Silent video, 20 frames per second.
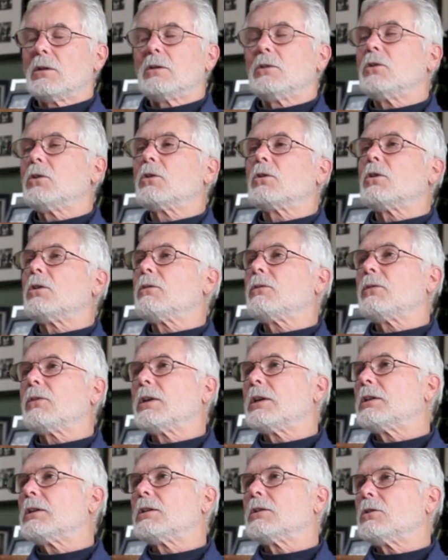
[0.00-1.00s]
you could all
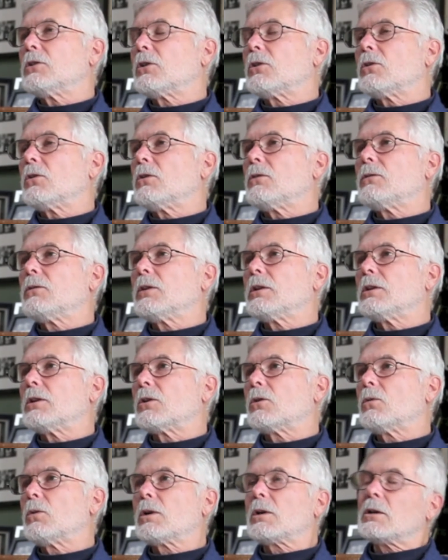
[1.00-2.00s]
find it, and you could all find
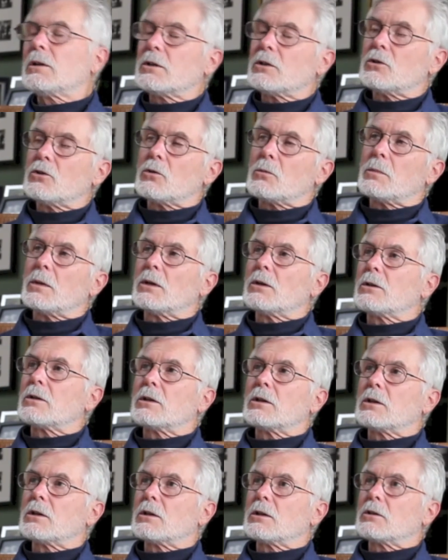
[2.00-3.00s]
it quickly, and you'd be
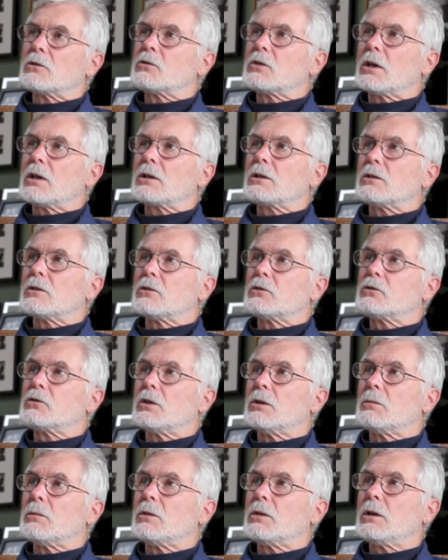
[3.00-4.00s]
looking at exactly the
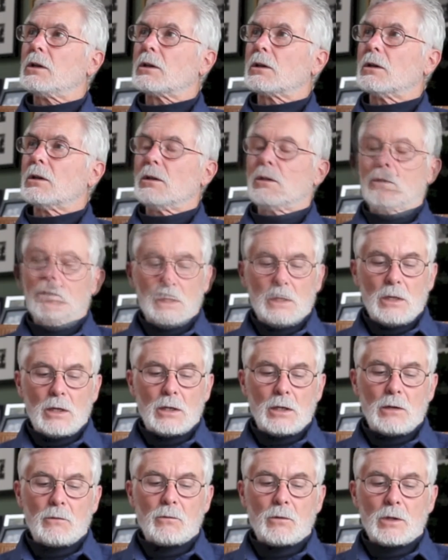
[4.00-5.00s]
same thing.
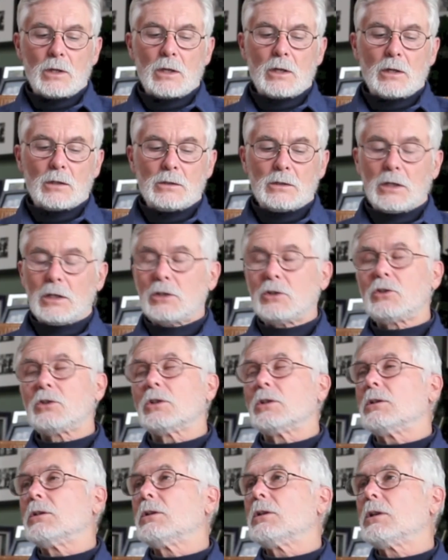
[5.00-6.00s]
And every
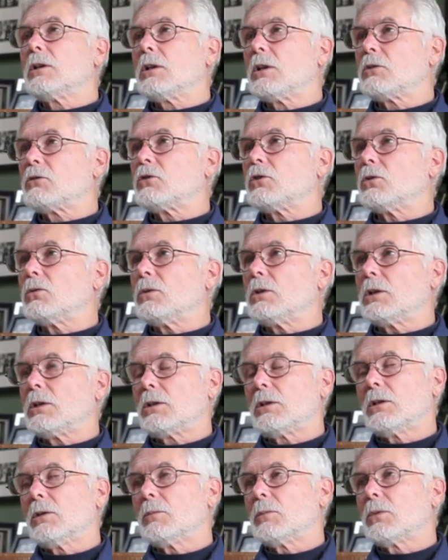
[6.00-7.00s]
annotation has a
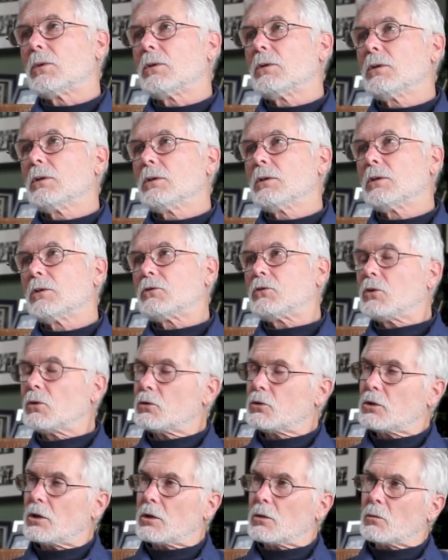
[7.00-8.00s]
unique number
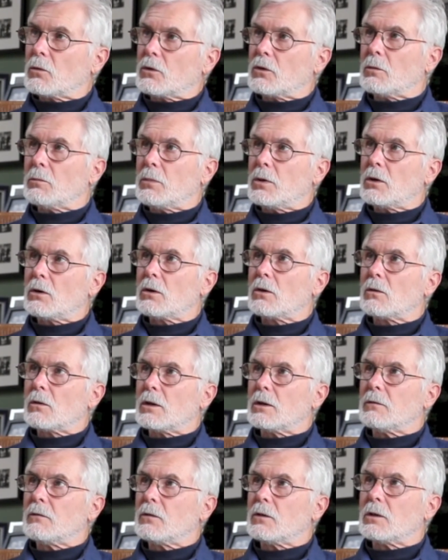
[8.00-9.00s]
associated with the
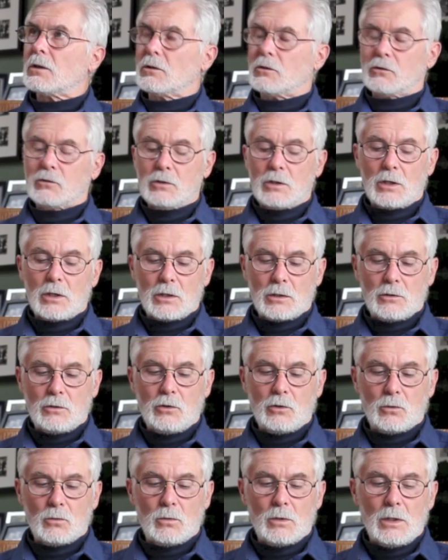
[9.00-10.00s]
paragraph that it's tied
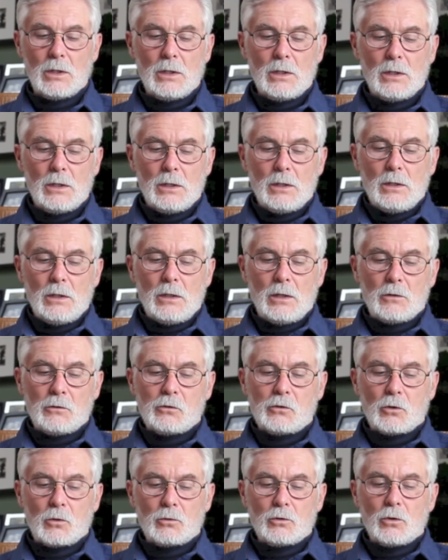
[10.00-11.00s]
to, and
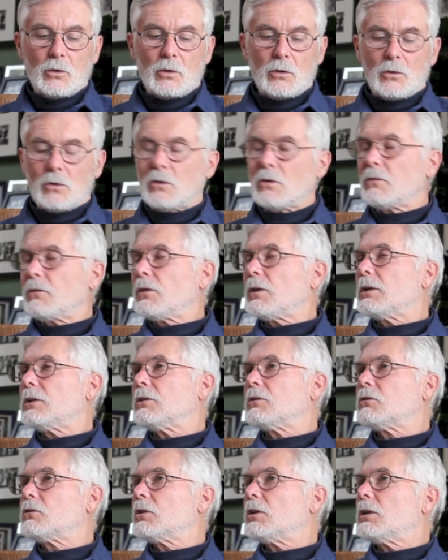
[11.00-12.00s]
so you can all find
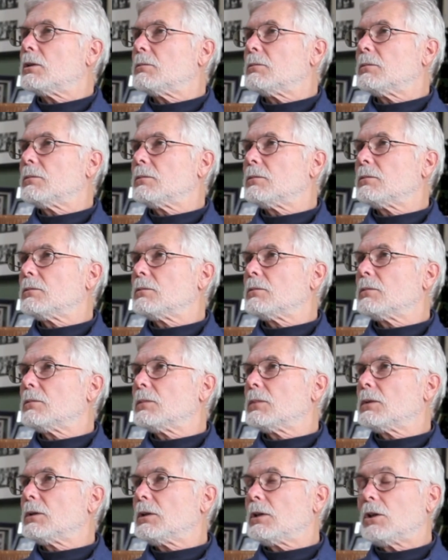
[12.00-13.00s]
the same
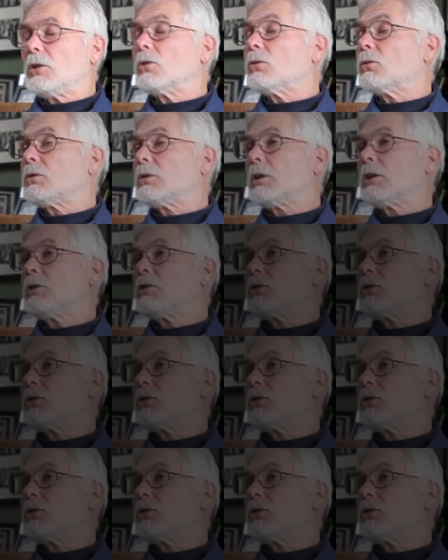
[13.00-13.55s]
eNotation.